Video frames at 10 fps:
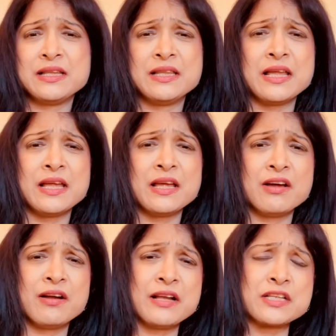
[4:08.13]
they
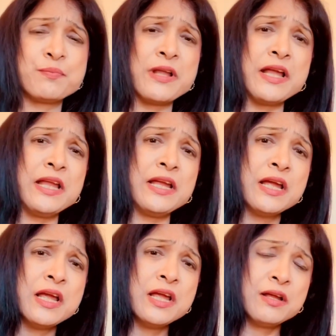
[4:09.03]
are
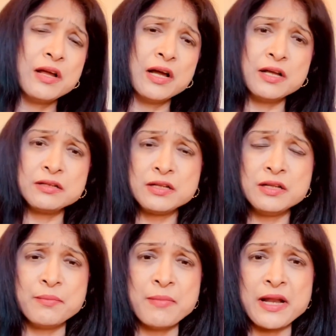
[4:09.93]
explaining
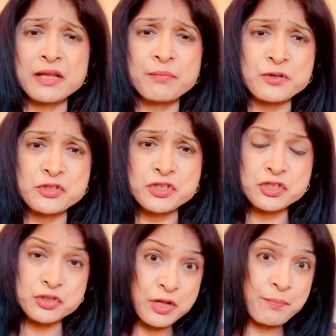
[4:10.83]
the medical
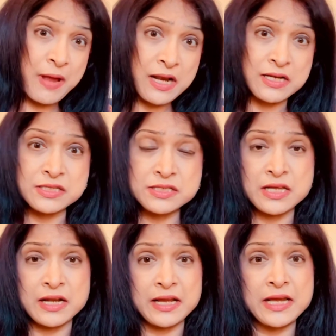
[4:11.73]
procedure to their parents.
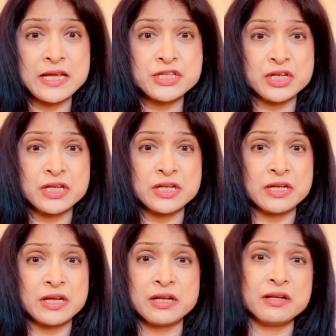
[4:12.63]
They are engaging
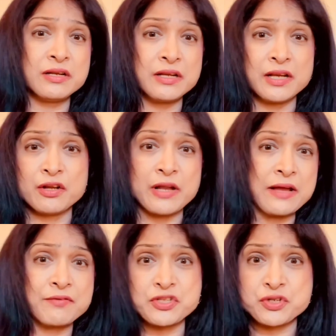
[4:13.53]
in
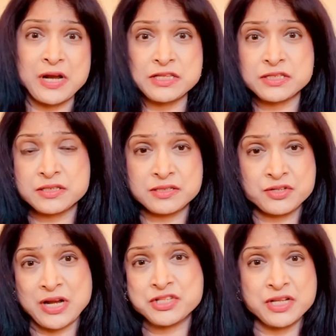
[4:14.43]
language
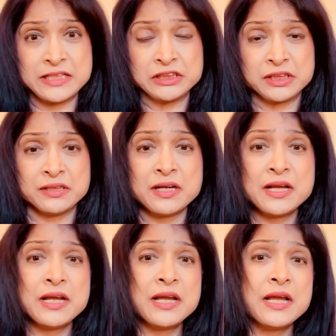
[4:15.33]
translation.
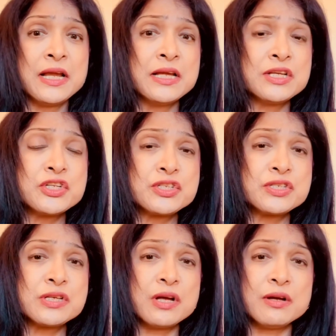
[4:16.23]

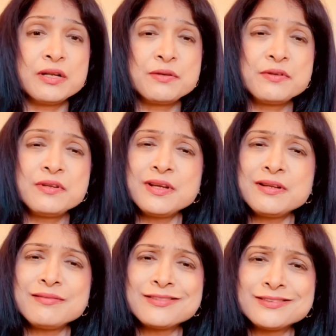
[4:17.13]
So
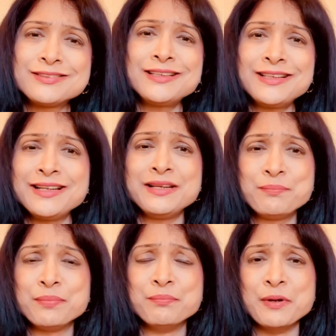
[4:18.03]
it
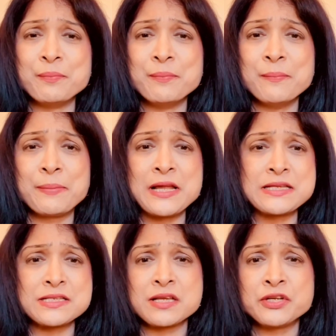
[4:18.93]
really
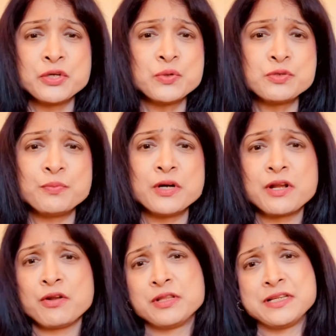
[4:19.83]
places a huge
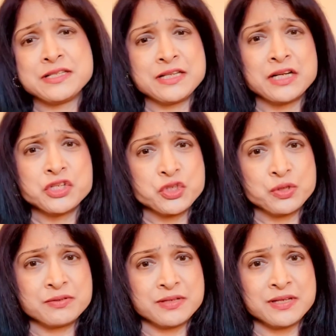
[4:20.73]
burden on these young
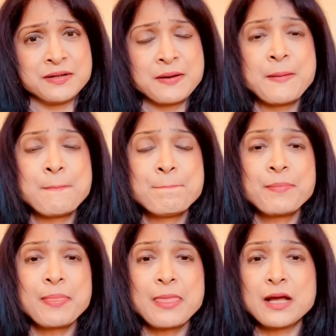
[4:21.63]
children.
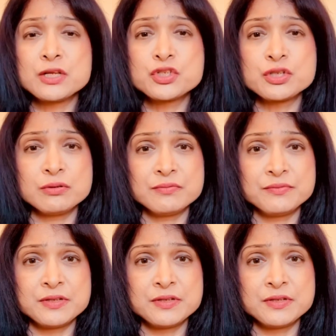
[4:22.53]
So